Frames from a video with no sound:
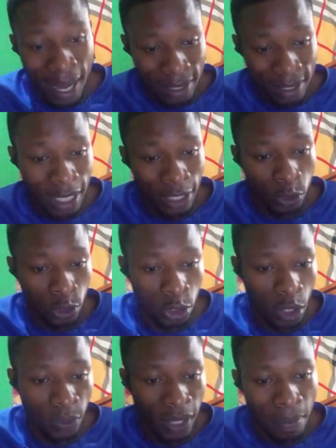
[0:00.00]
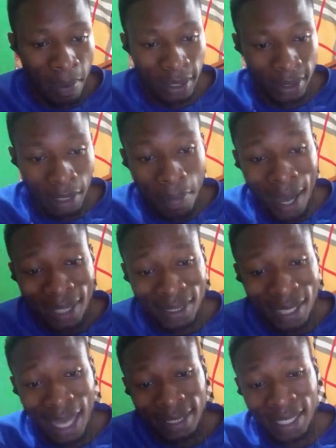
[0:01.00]
Let's continue with the bus. The bus, I
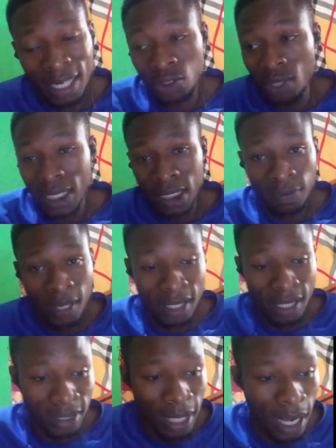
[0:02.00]
said, it transfer data,